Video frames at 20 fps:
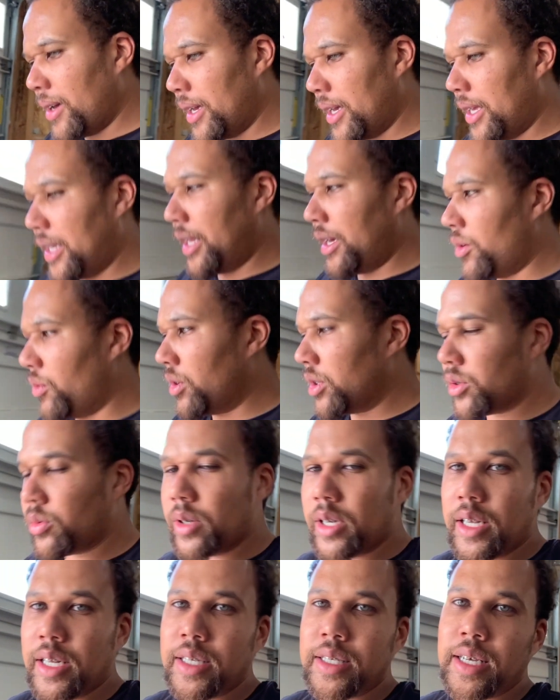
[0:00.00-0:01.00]
And then once we
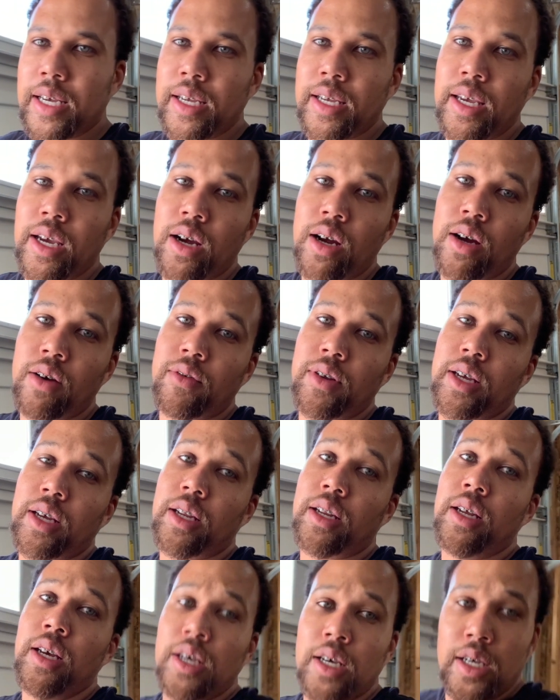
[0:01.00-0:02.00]
get it taken care of,
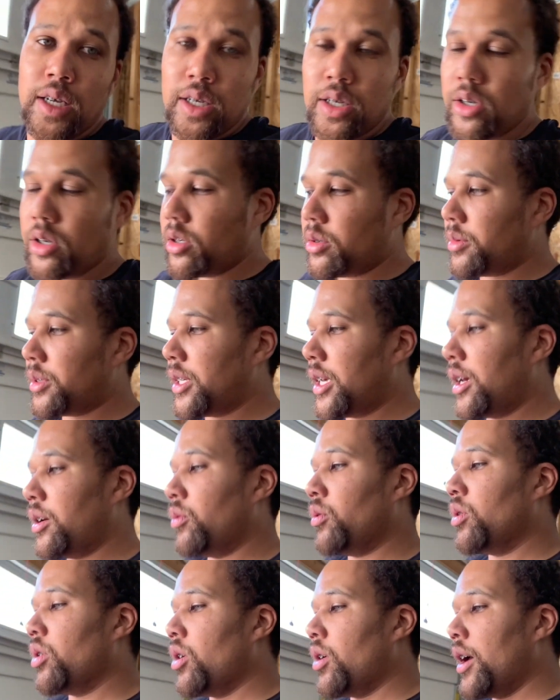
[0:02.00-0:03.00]
then, you know what I'm saying,
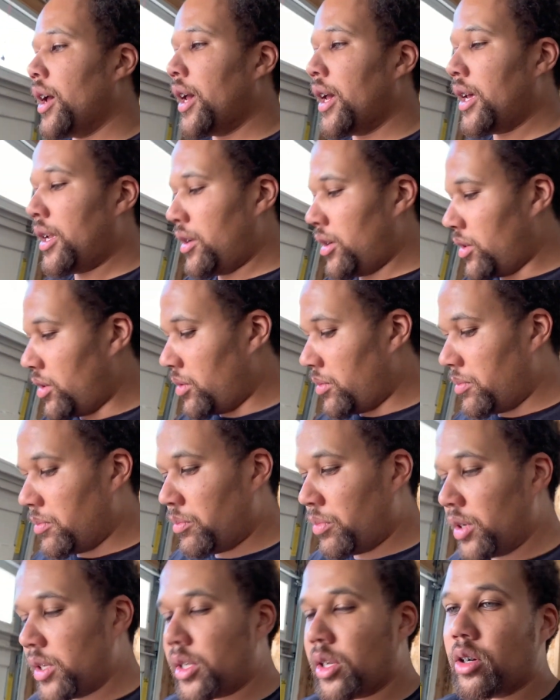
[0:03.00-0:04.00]
we'll go ahead and
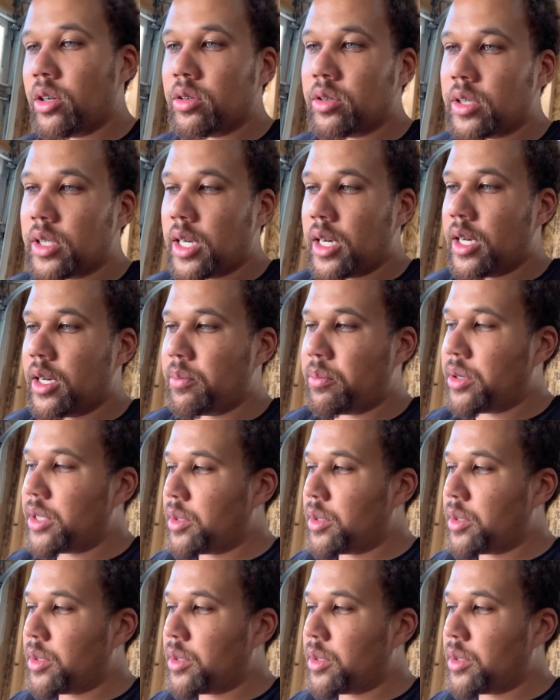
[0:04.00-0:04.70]
put those, do